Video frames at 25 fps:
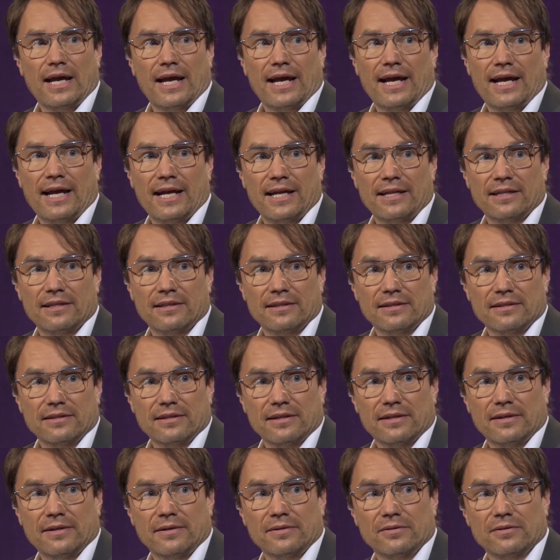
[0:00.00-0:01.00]
And
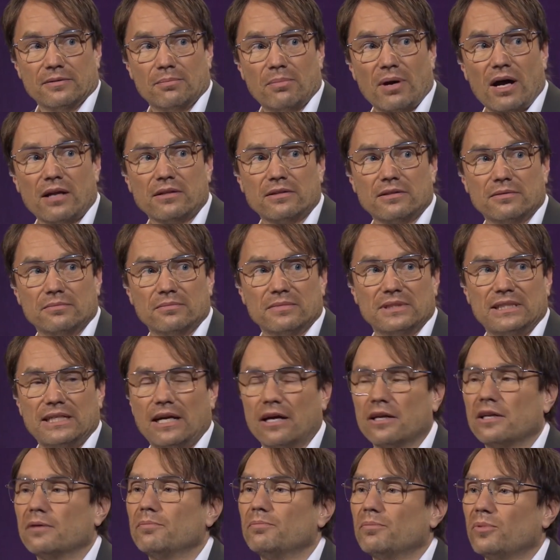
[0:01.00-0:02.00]
on the bottom, the
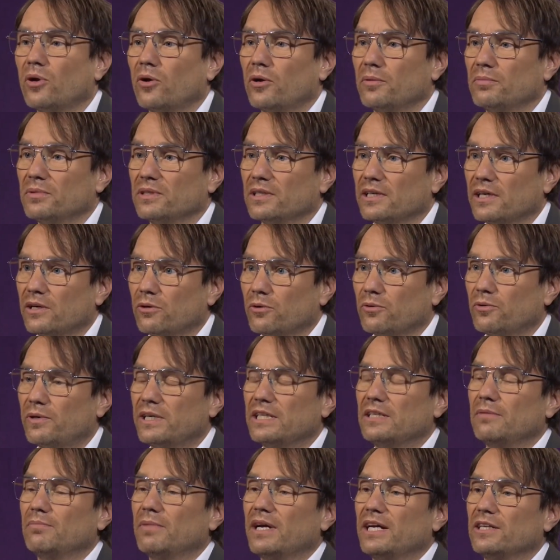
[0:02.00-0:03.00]
unemployment I
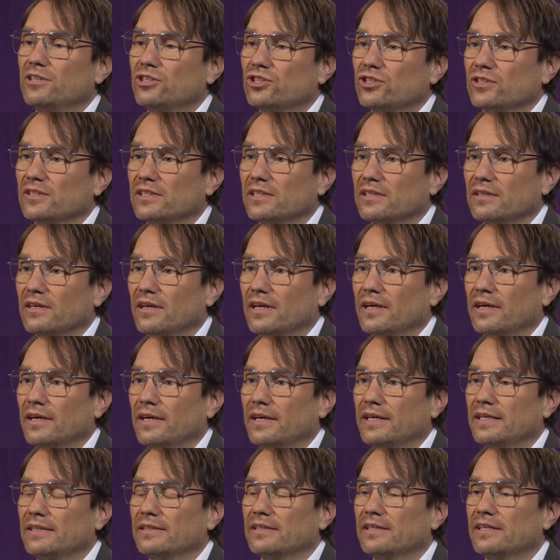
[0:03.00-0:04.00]
already mentioned.
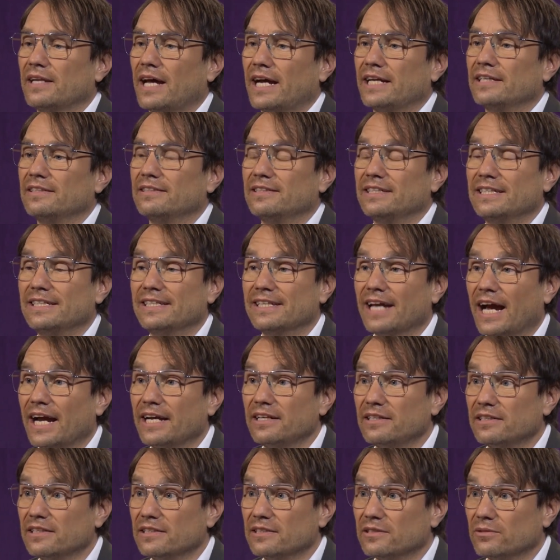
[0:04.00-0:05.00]
In the
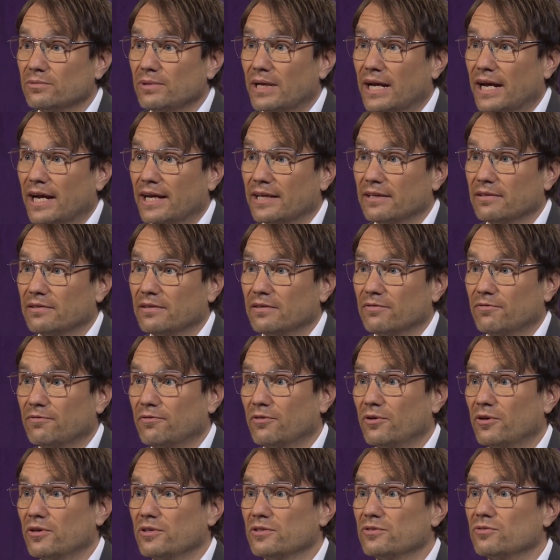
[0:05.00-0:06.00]
1990s, we had the
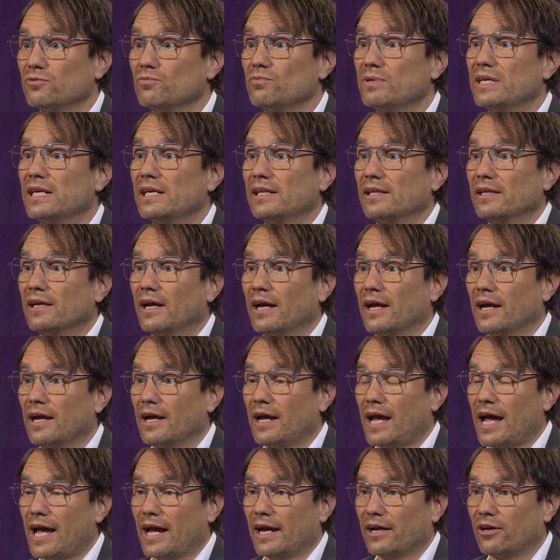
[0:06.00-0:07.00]
first real
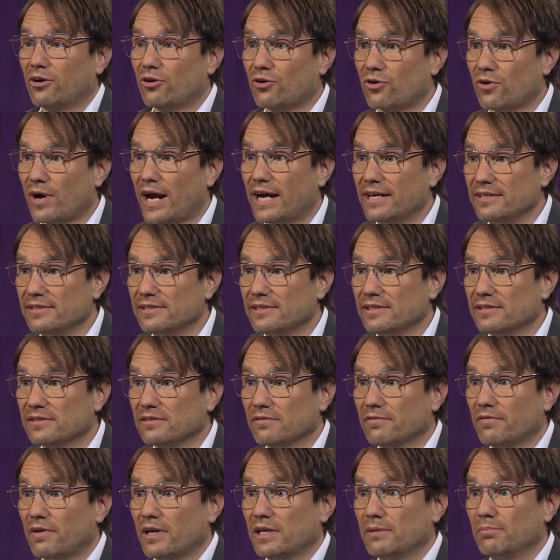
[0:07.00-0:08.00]
crisis
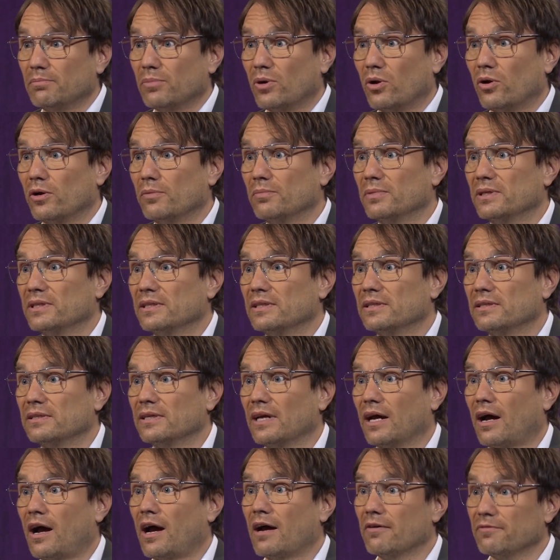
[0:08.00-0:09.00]
of unemployment
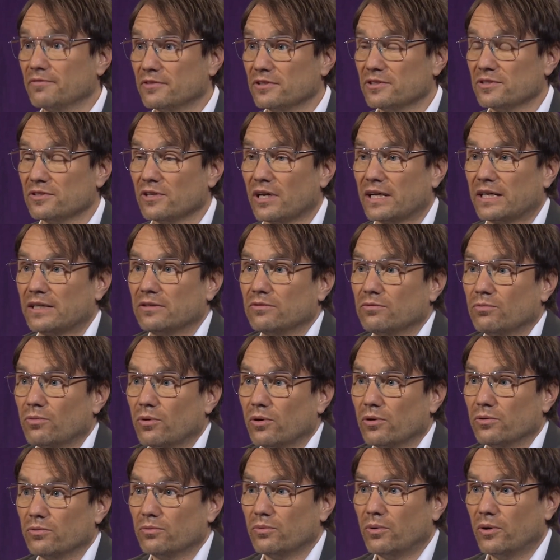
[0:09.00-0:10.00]
after Second
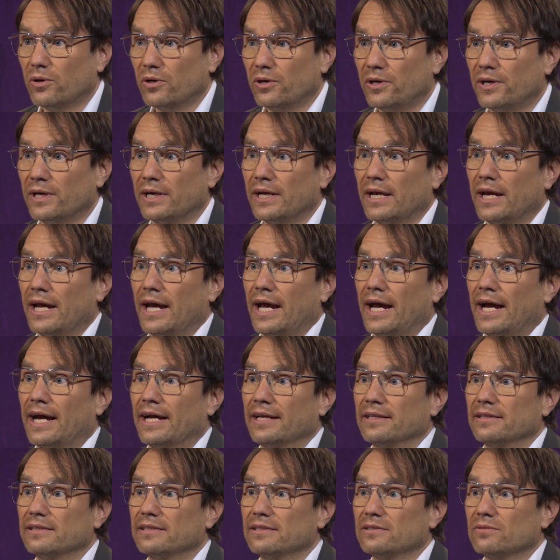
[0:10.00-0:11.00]
World War.
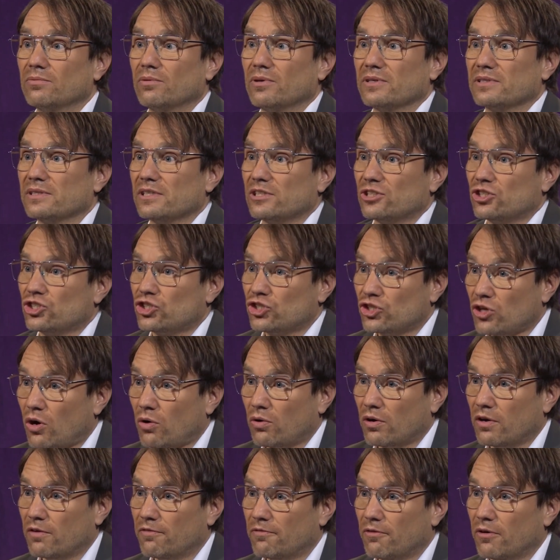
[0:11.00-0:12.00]
And this was a
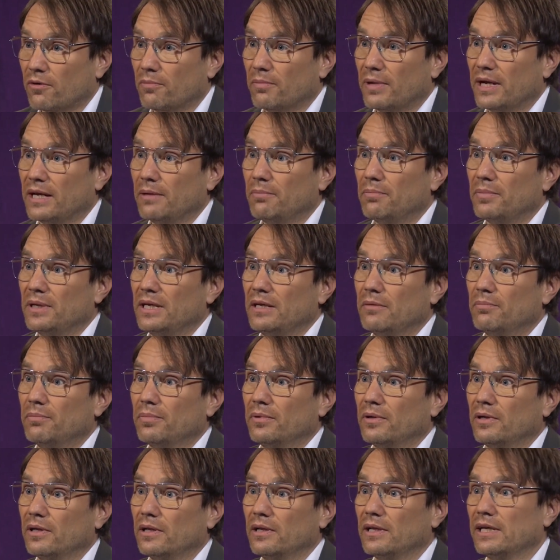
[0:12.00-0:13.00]
shock for many
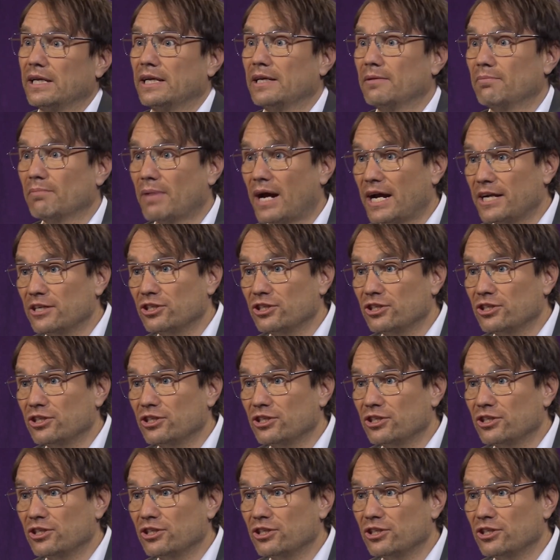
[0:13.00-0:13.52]
people in my